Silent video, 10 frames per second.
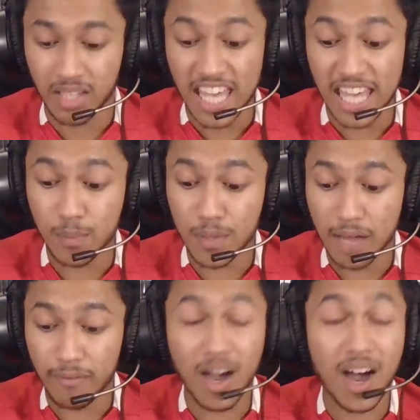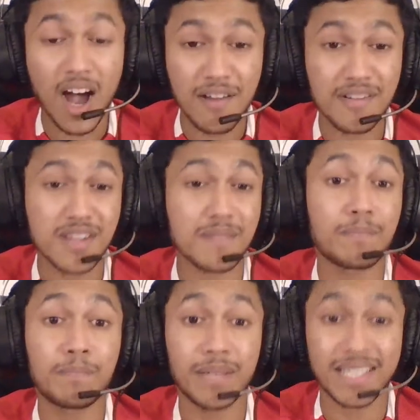He would have
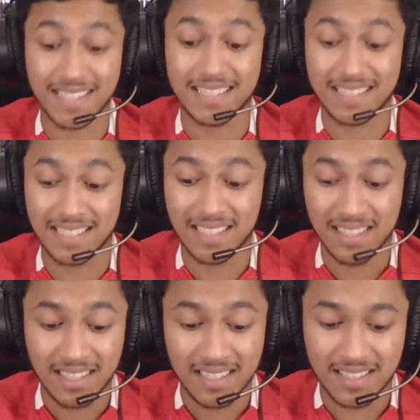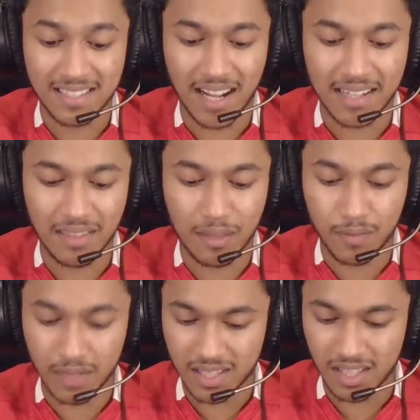100% started the
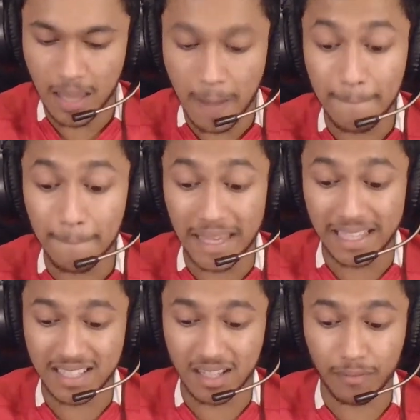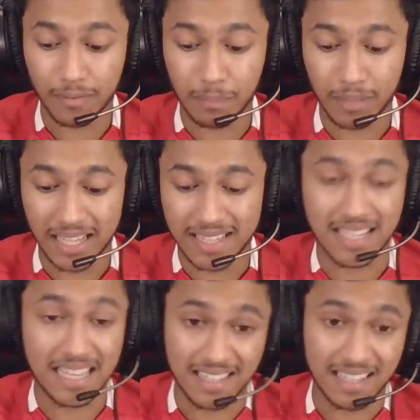first game because of the
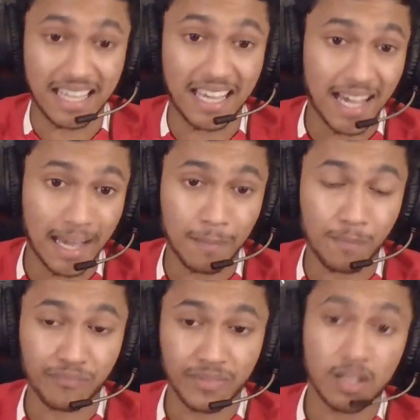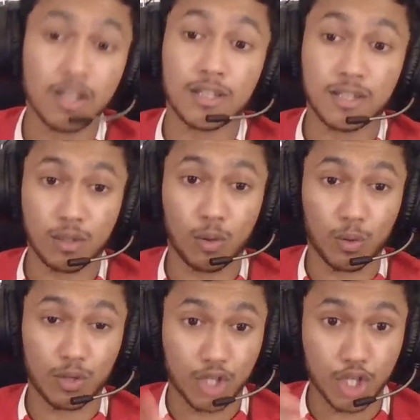preseason he had.
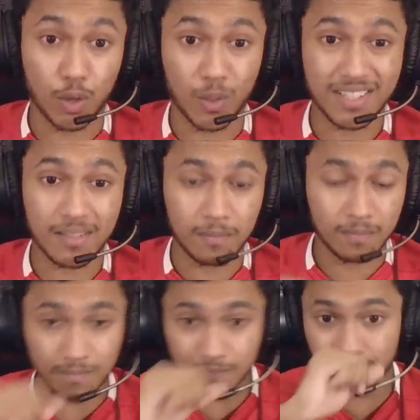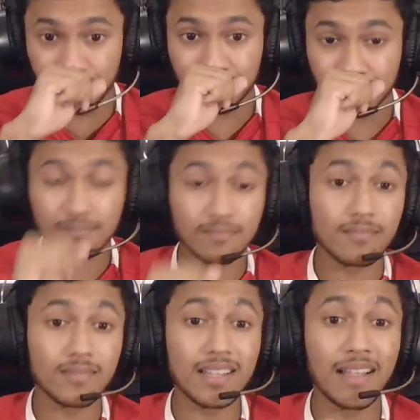So shows
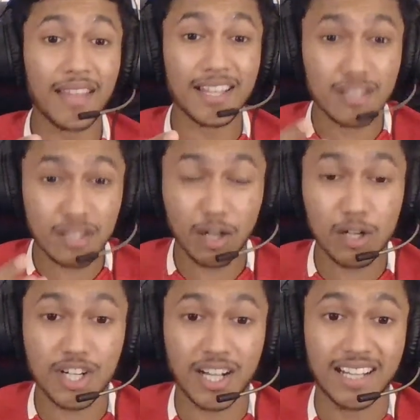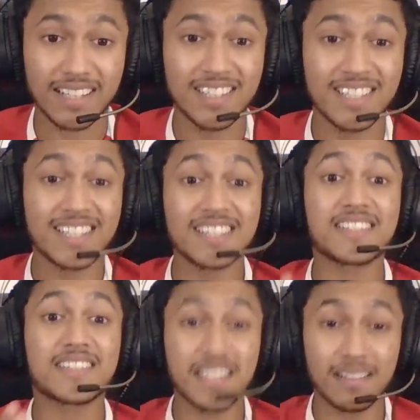that Solskjaer
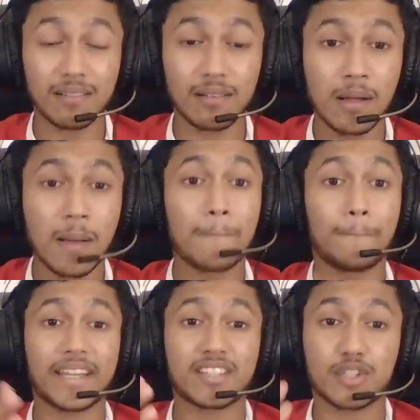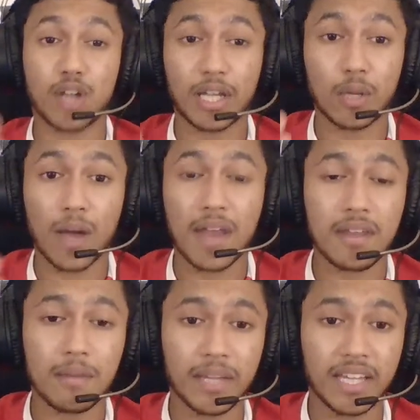still picks Donny van
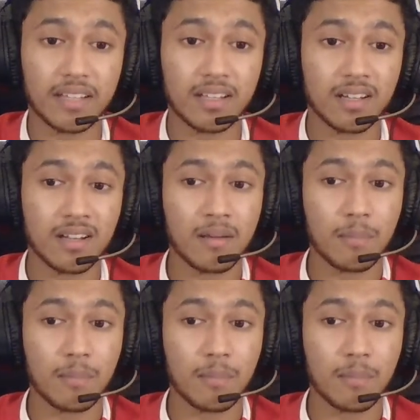de Beek